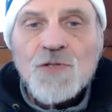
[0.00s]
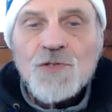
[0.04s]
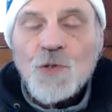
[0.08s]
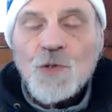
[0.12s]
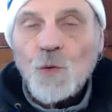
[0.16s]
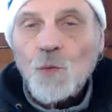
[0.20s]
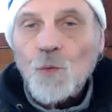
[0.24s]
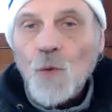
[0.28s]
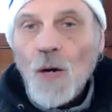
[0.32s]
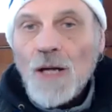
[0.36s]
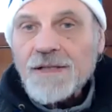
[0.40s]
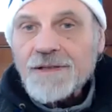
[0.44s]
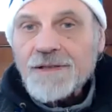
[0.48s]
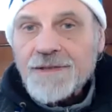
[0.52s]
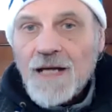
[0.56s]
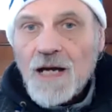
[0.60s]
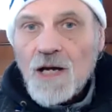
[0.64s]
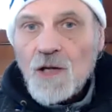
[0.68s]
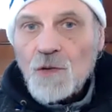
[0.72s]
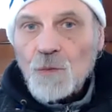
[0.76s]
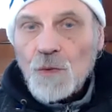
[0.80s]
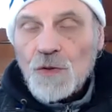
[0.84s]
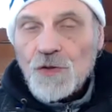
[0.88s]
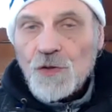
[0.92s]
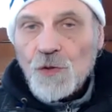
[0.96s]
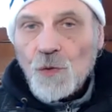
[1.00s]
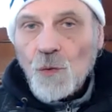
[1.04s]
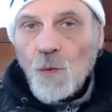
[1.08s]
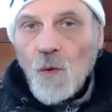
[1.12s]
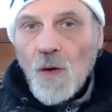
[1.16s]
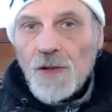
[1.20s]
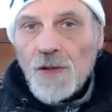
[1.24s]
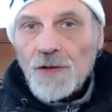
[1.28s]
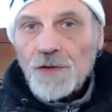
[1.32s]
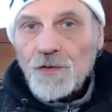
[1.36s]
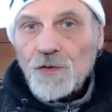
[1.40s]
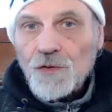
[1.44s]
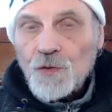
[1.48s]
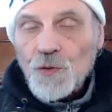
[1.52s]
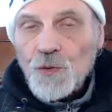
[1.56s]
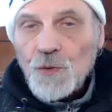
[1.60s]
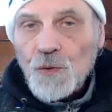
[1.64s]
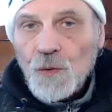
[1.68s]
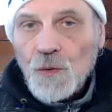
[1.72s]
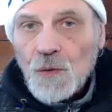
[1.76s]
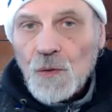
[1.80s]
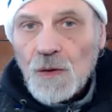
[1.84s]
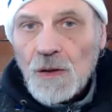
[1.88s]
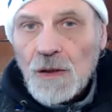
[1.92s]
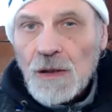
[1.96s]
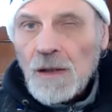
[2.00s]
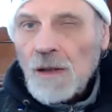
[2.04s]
So write down what you want to do.